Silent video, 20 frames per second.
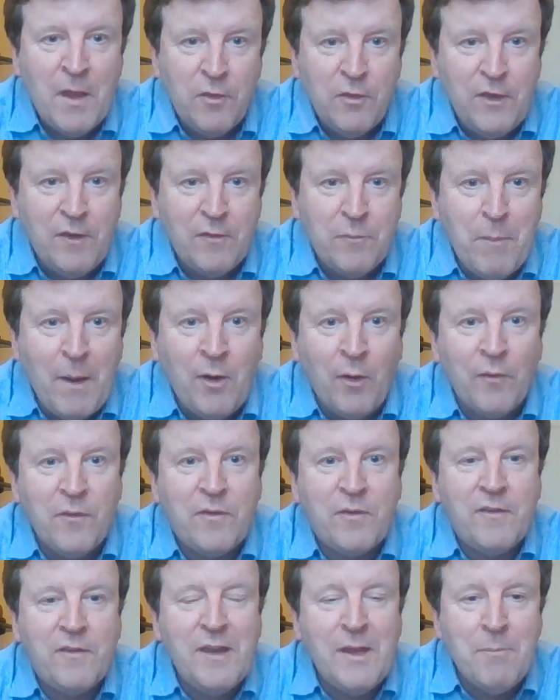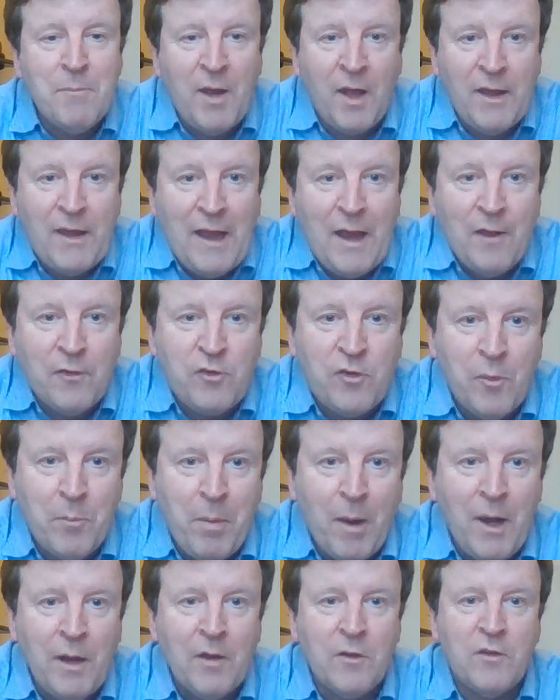These may not seem like
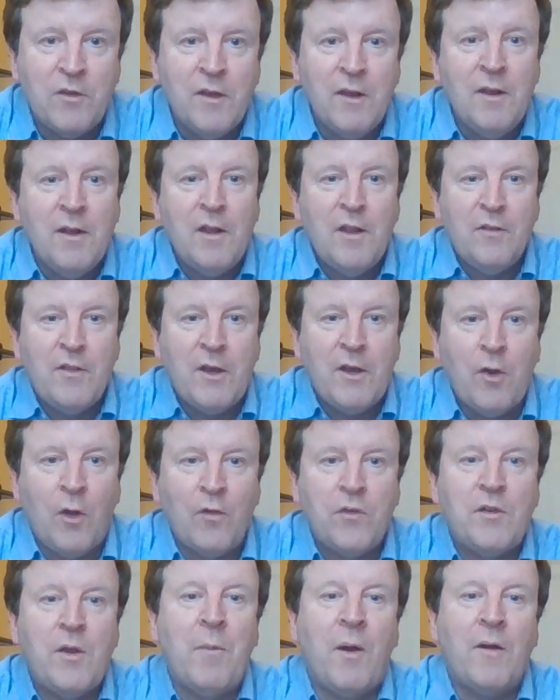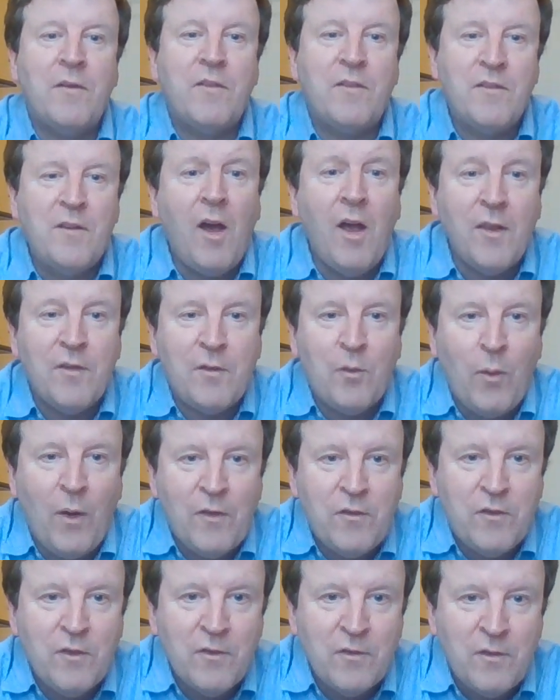astrobiology, they're not so much science
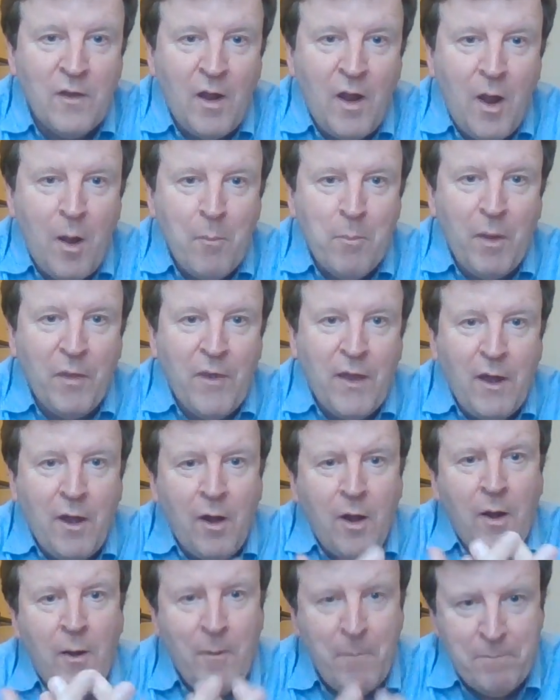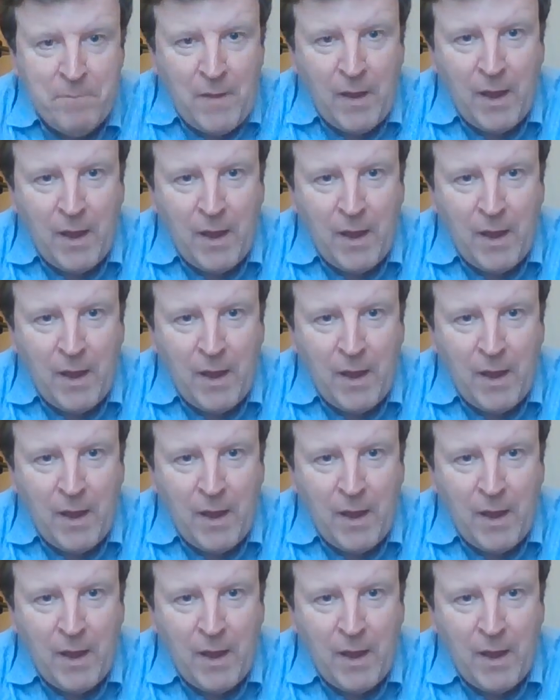questions, but they are